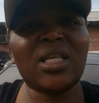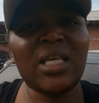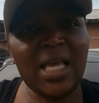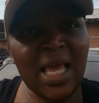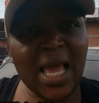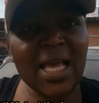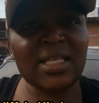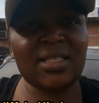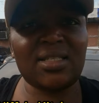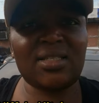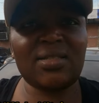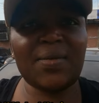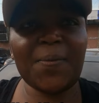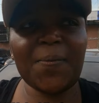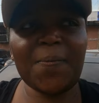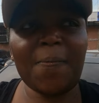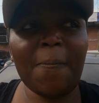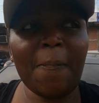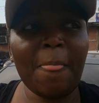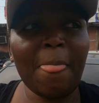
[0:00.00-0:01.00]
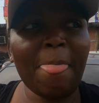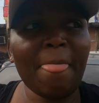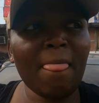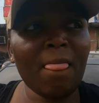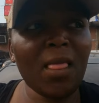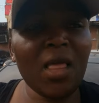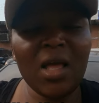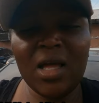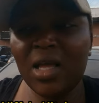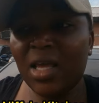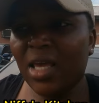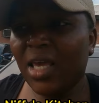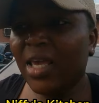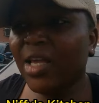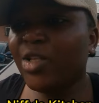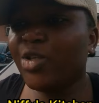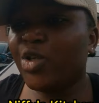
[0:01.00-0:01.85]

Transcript: Things? Yes,